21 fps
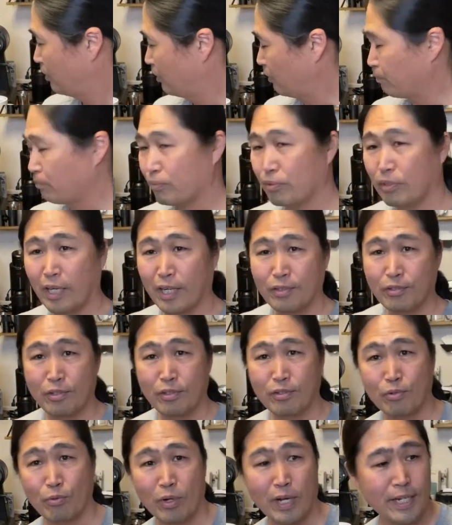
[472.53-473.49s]
The price
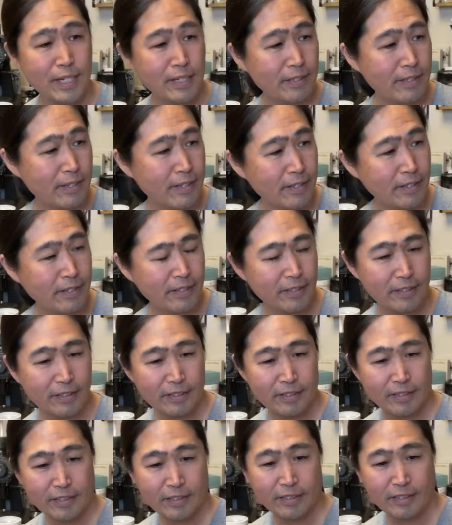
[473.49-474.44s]
is right.
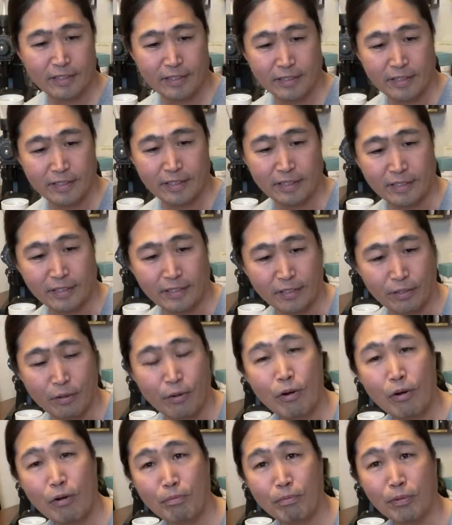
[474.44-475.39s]
And then uh,
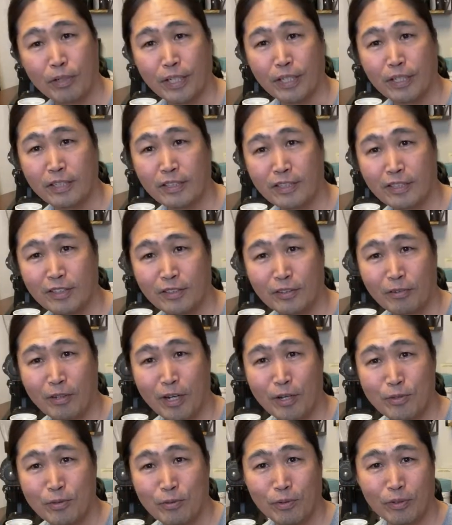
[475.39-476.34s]
hopefully you
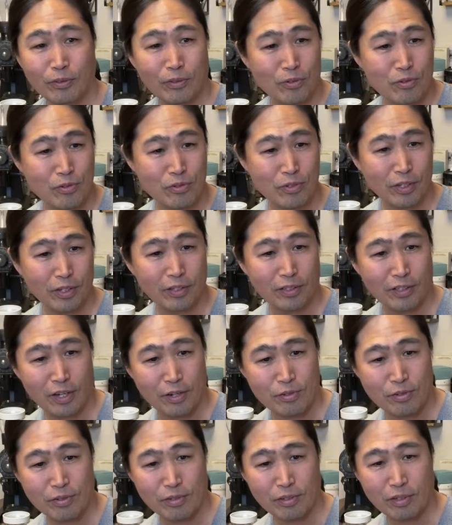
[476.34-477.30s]
guys are going to see
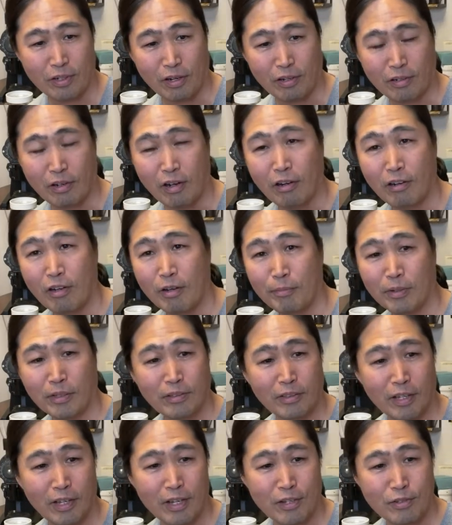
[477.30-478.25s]
next, you know, upcoming
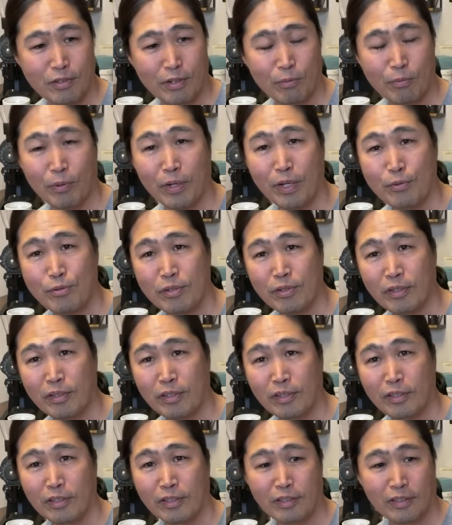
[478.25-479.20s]
days and weeks
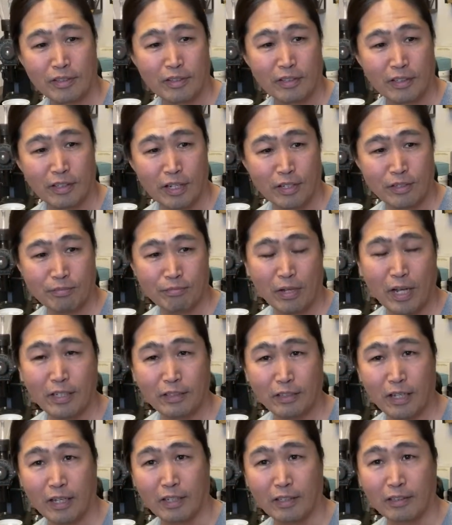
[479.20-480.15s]
let's
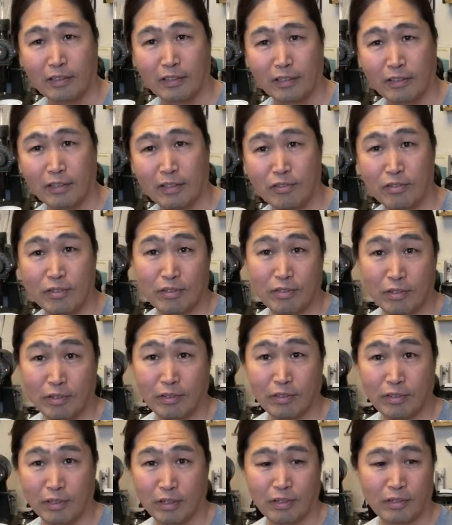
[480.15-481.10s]
find out, you know, this is,
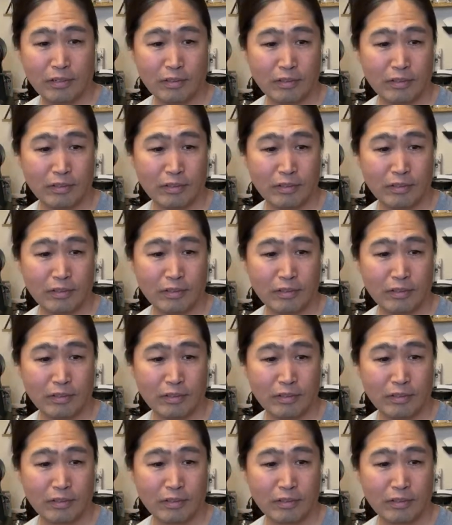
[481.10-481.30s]
you know,